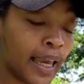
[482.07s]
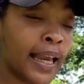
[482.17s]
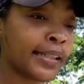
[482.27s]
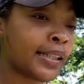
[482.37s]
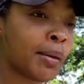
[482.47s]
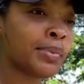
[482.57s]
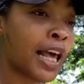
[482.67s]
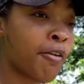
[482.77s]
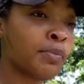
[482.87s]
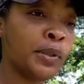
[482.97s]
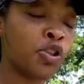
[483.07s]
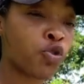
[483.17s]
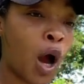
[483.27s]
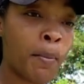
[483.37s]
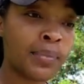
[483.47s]
It can sometimes be
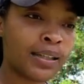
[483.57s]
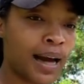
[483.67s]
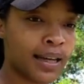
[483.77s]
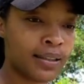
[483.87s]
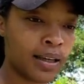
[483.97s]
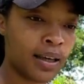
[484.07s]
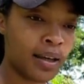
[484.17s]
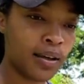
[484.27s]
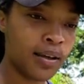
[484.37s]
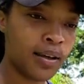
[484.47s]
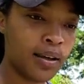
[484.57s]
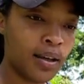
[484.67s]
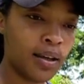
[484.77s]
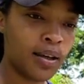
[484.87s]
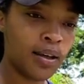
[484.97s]
traumatizing.
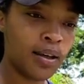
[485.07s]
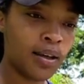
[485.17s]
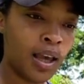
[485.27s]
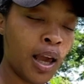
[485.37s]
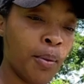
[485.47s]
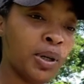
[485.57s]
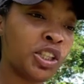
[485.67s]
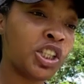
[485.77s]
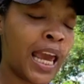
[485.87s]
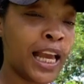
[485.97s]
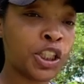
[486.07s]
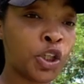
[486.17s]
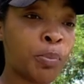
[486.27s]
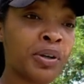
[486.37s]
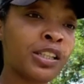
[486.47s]
But
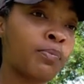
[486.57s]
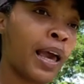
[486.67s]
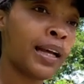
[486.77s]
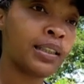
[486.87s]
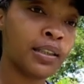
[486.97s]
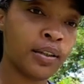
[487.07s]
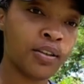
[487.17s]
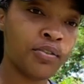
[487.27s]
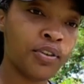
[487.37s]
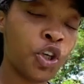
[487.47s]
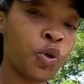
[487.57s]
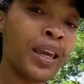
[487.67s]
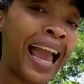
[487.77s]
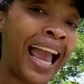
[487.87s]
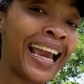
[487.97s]
change your perspective. You
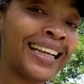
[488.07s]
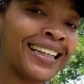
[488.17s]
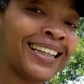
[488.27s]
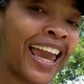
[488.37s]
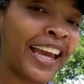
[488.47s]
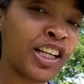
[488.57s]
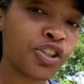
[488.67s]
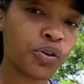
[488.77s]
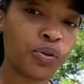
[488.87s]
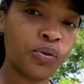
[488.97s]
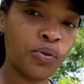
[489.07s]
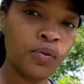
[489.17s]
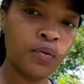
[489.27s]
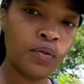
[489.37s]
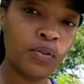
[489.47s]
gained an angel
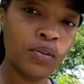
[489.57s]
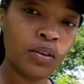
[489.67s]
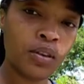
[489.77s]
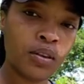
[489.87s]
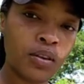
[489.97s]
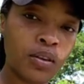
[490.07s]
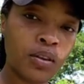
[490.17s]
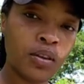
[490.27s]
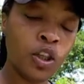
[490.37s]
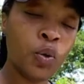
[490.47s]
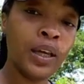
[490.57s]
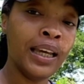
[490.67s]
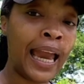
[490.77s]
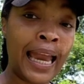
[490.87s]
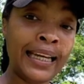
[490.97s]
you
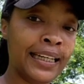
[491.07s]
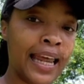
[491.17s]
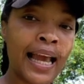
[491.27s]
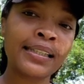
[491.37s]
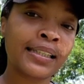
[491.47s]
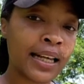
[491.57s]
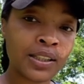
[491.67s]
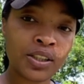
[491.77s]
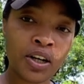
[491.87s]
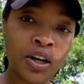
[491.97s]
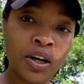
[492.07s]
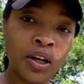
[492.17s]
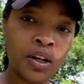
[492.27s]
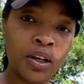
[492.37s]
gained an ancestor.